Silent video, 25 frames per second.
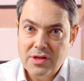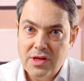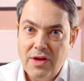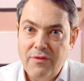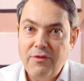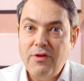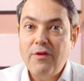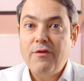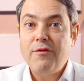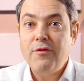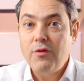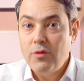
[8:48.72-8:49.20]
If
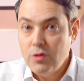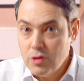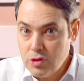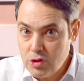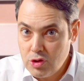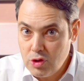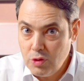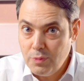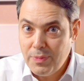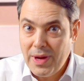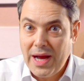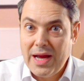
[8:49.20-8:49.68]
you're forced
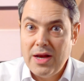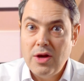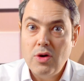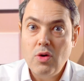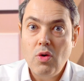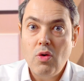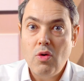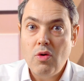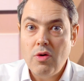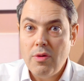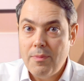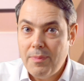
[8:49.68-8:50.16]
to by
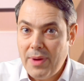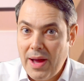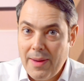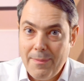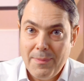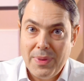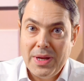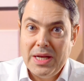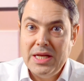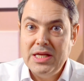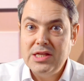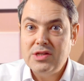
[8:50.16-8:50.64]
law and by
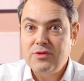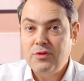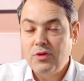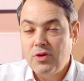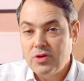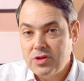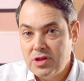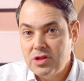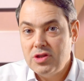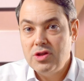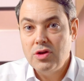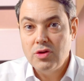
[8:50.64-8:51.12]
police
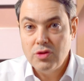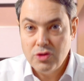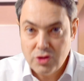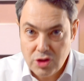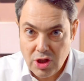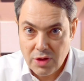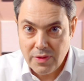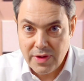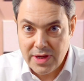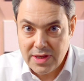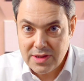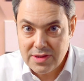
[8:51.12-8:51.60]
forces, you'll
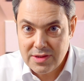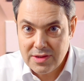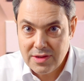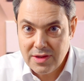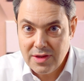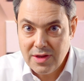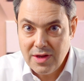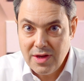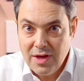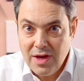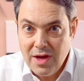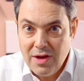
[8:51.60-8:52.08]
do it,
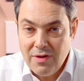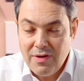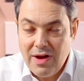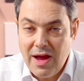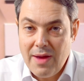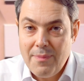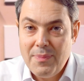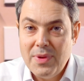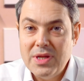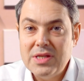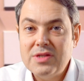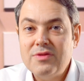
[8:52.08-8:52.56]

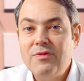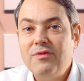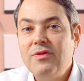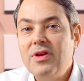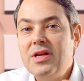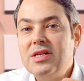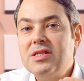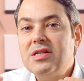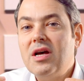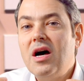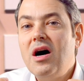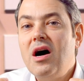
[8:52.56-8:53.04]
right? But
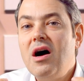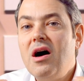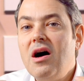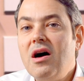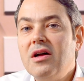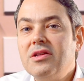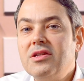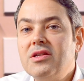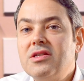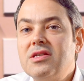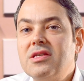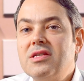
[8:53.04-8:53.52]
it's
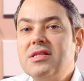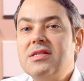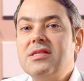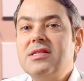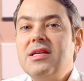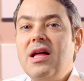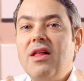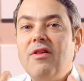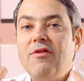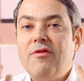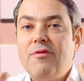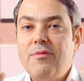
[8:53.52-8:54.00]
harder to
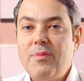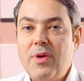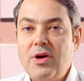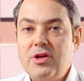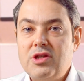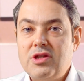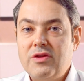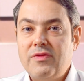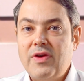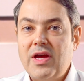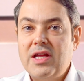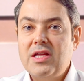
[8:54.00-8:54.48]

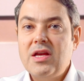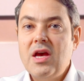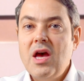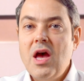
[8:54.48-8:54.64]
self-motivate.